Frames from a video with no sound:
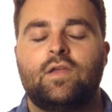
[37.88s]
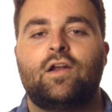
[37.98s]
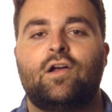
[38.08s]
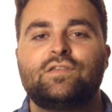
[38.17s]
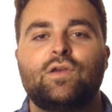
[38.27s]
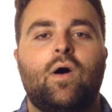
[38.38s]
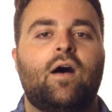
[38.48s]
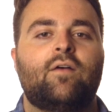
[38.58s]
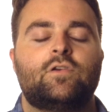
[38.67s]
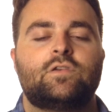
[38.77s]
It also
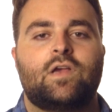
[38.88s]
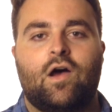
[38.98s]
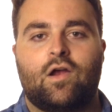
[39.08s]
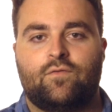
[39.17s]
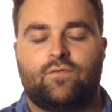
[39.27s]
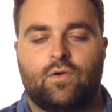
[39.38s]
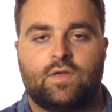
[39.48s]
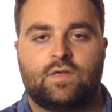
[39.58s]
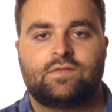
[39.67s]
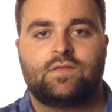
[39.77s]
offers
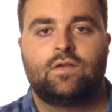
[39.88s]
autofocus,